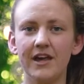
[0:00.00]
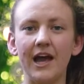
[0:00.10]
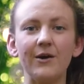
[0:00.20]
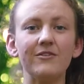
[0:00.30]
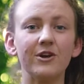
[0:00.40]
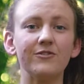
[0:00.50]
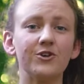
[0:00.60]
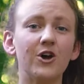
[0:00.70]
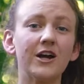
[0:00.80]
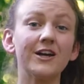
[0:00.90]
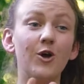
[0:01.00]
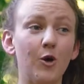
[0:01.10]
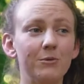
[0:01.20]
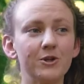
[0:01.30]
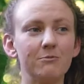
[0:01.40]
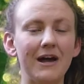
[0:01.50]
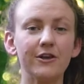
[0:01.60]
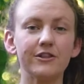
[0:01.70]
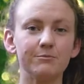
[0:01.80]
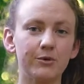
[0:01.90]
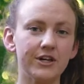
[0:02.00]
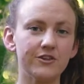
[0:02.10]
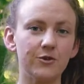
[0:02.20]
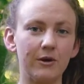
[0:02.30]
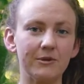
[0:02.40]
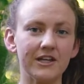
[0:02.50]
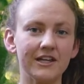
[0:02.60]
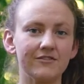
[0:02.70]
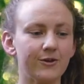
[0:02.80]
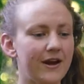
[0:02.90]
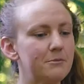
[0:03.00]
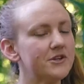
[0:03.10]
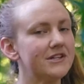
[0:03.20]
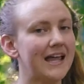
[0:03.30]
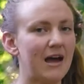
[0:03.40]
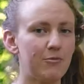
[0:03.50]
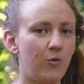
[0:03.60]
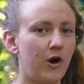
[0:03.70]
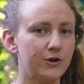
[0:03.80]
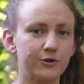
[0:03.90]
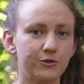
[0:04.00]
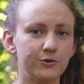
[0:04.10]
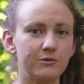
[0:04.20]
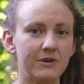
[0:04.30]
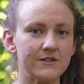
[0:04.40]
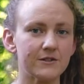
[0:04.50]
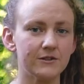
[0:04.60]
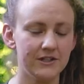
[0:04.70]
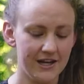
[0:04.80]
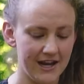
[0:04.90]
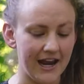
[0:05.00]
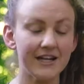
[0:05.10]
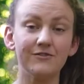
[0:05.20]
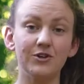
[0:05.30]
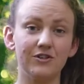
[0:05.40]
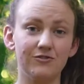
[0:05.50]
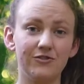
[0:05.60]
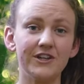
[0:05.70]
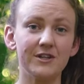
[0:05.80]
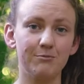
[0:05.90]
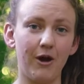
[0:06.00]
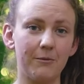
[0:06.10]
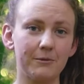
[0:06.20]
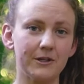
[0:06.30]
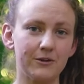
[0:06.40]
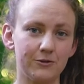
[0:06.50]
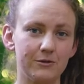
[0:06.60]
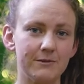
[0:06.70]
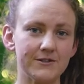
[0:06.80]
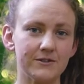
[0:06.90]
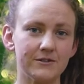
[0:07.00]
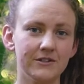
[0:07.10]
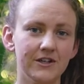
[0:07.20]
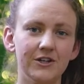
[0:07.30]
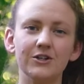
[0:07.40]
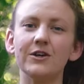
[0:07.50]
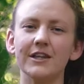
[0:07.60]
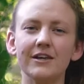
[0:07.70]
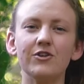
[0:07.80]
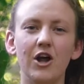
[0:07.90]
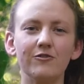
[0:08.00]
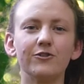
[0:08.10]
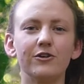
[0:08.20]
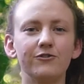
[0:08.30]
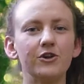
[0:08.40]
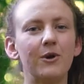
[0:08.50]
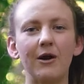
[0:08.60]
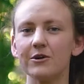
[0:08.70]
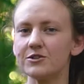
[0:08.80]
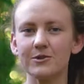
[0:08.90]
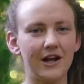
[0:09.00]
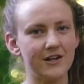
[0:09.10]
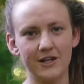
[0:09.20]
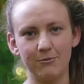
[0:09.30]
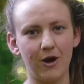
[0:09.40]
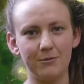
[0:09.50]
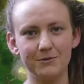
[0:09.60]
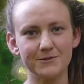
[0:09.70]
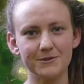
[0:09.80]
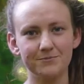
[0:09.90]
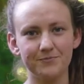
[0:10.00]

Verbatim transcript: However, if your dog can open their mouth and breathe normally, if they're able to lap water through the muzzle, and if you can feed them properly through the muzzle, you can leave it on for a few hours without any problems.